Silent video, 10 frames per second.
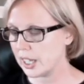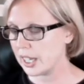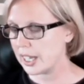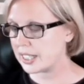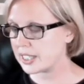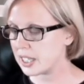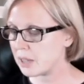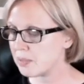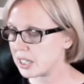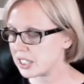He'd sent
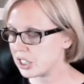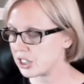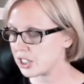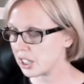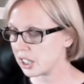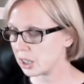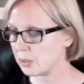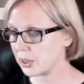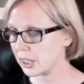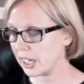messages on the
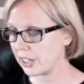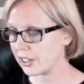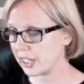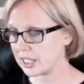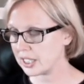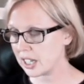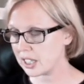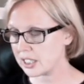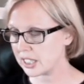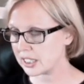communicator that his
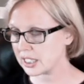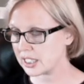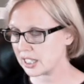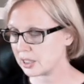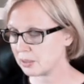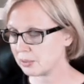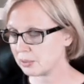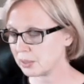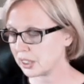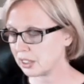contact had sent him,
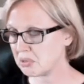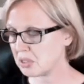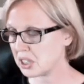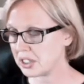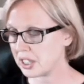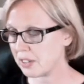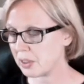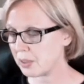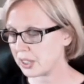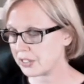but there'd never
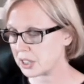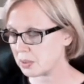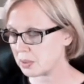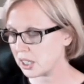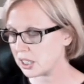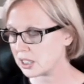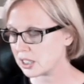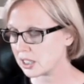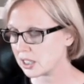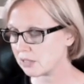been a
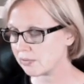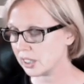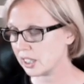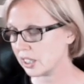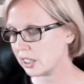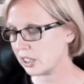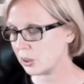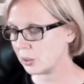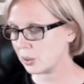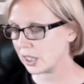response. And he knew
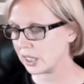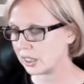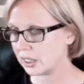why.